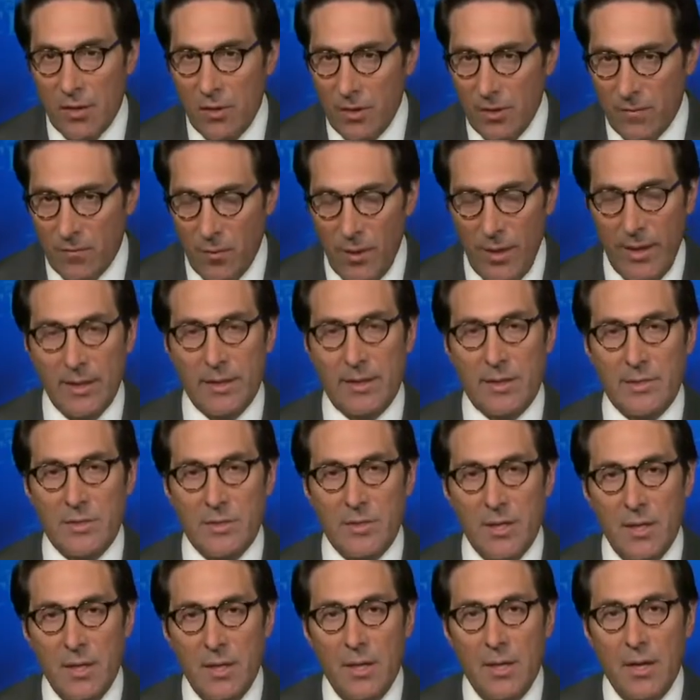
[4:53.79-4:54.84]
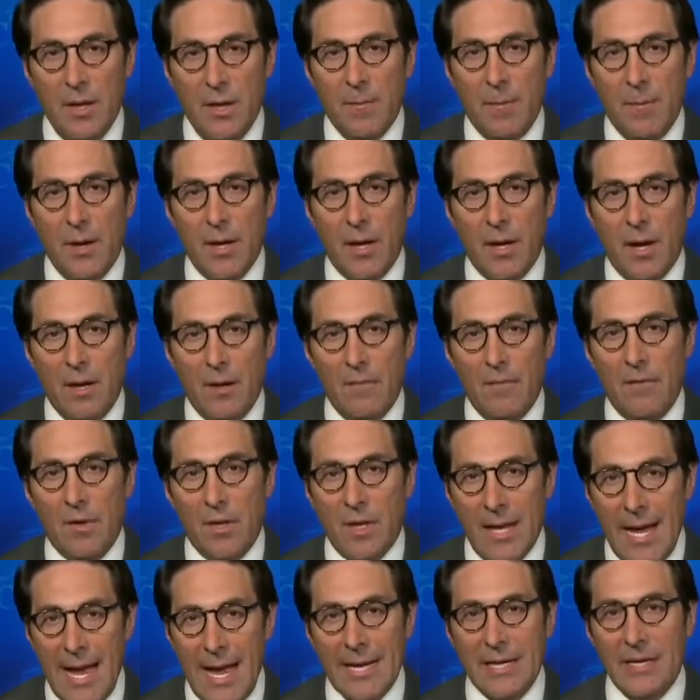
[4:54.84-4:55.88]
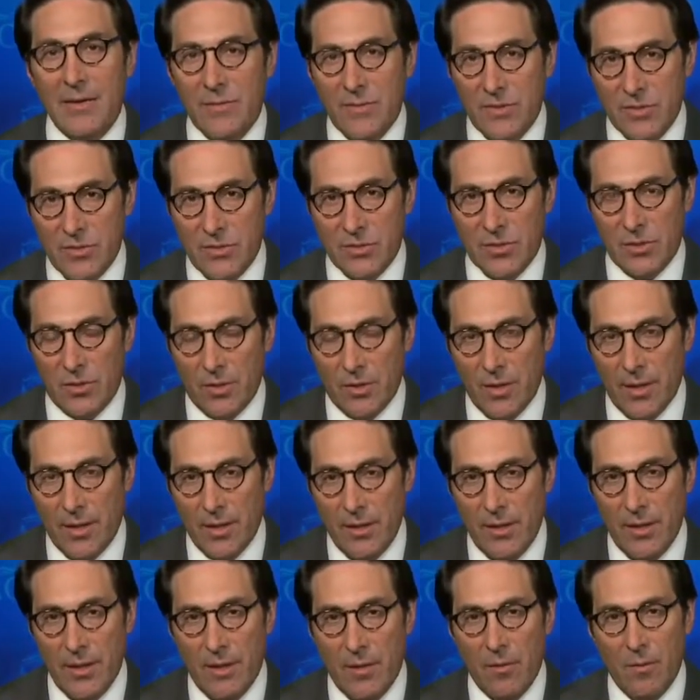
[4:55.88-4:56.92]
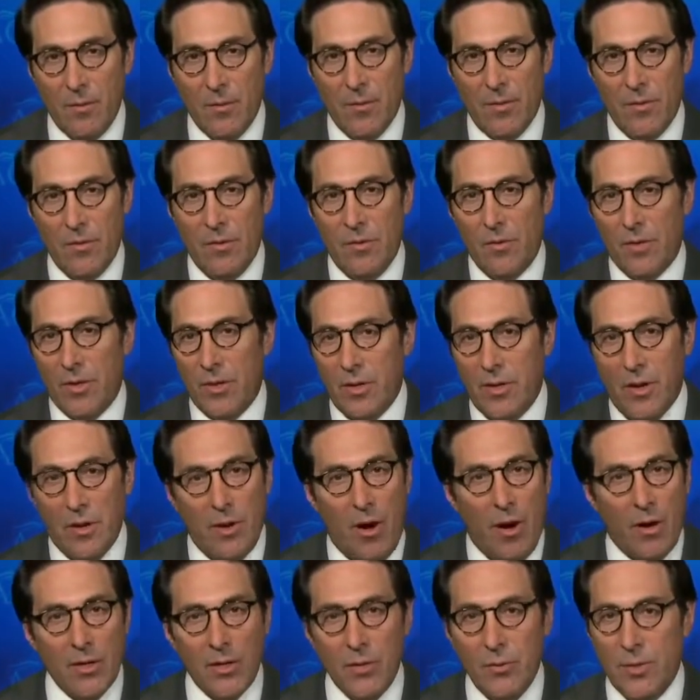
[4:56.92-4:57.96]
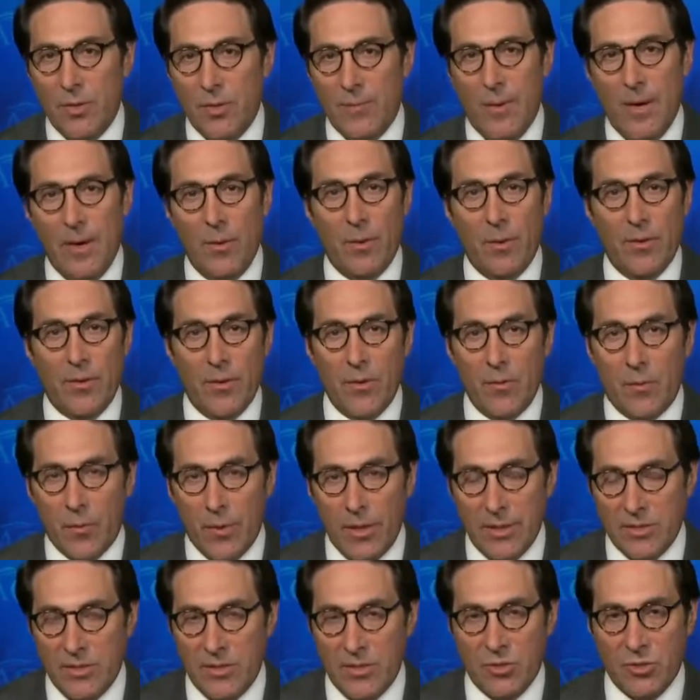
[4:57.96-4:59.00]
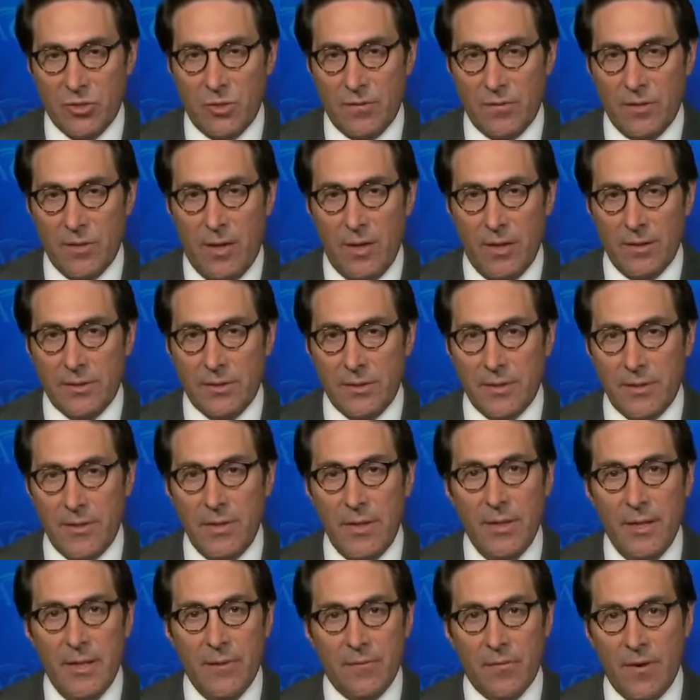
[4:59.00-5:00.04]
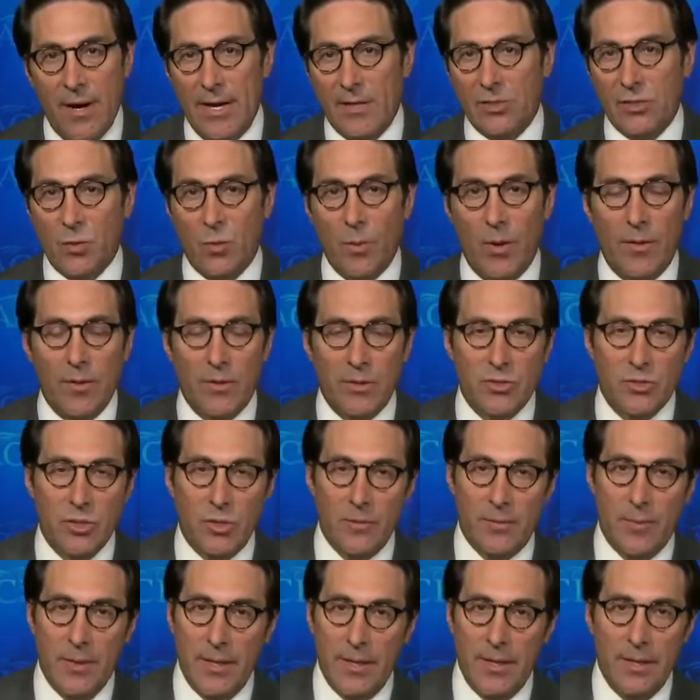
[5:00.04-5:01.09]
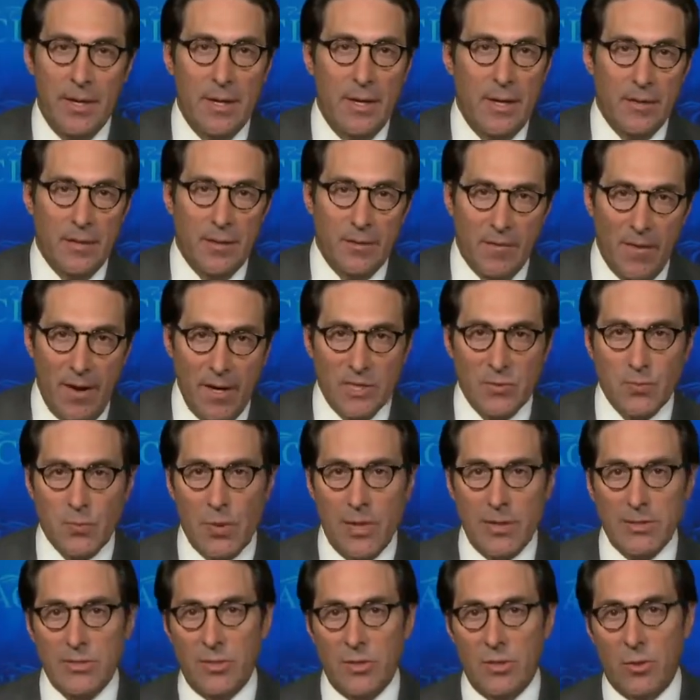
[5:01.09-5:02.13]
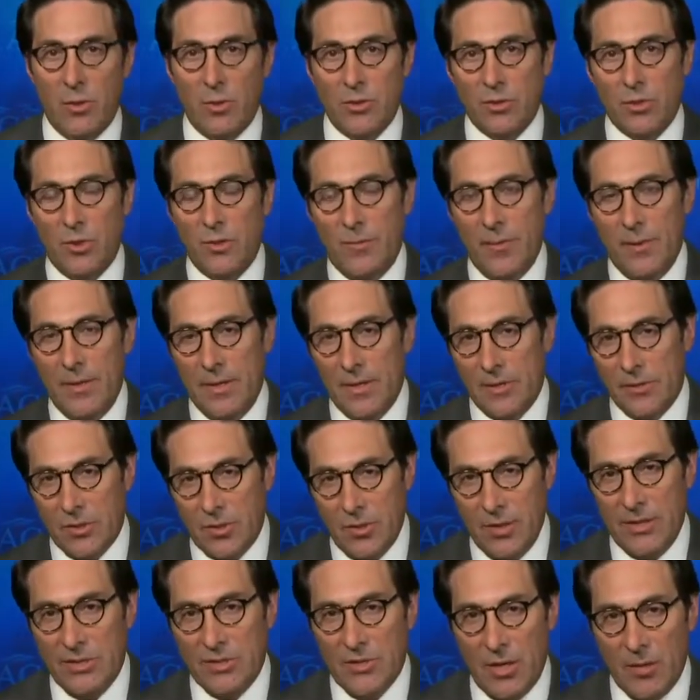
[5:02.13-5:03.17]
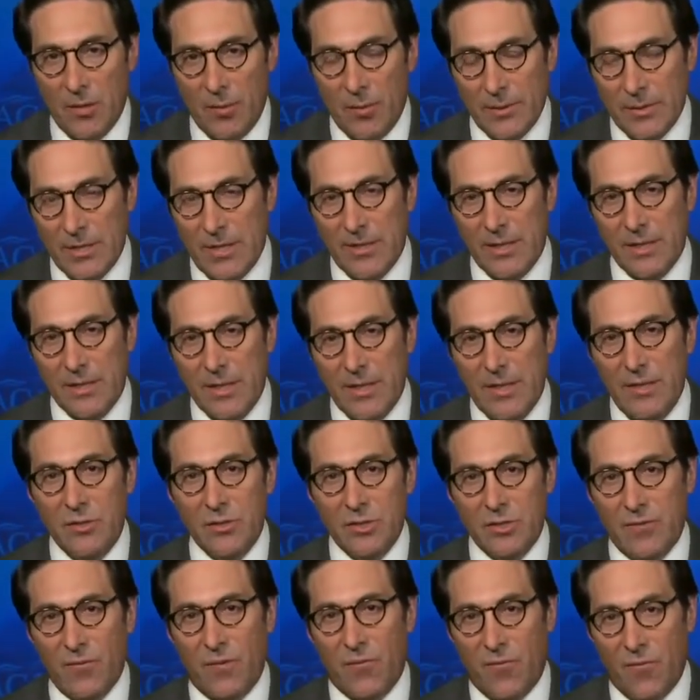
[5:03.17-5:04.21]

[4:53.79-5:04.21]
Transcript: only of weakness, but of lack of concern. You know, you could argue and debate whether the president should have gone to France or whether it should have been the vice president or it should have been the attorney general. But you had the leaders of the